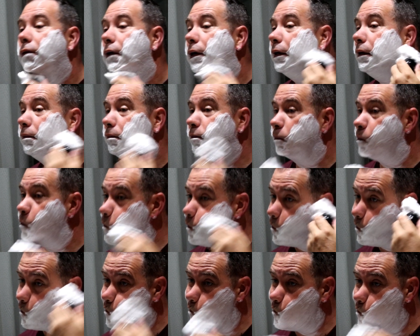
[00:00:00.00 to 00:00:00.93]
Well,
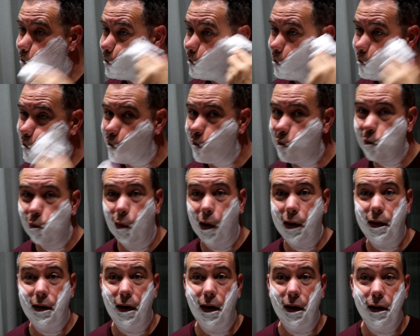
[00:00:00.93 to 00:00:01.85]

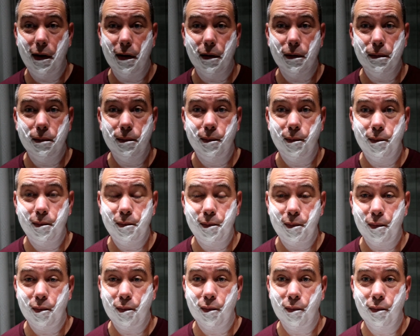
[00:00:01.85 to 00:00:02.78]
what did I know?
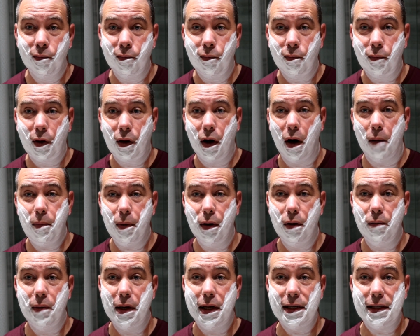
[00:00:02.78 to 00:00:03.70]
A
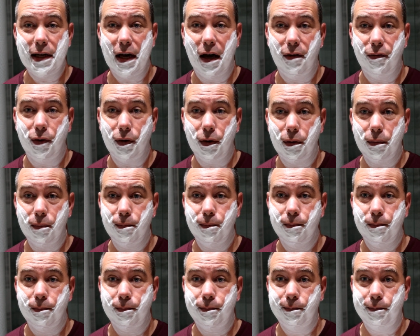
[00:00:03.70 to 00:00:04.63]
couple of months after,
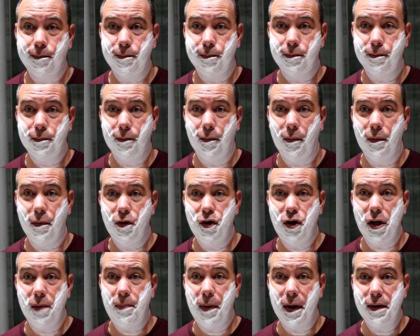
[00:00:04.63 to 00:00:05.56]

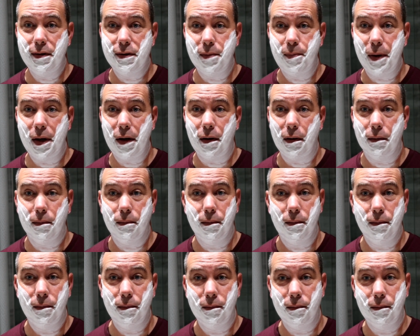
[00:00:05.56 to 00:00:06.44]
G plates appear.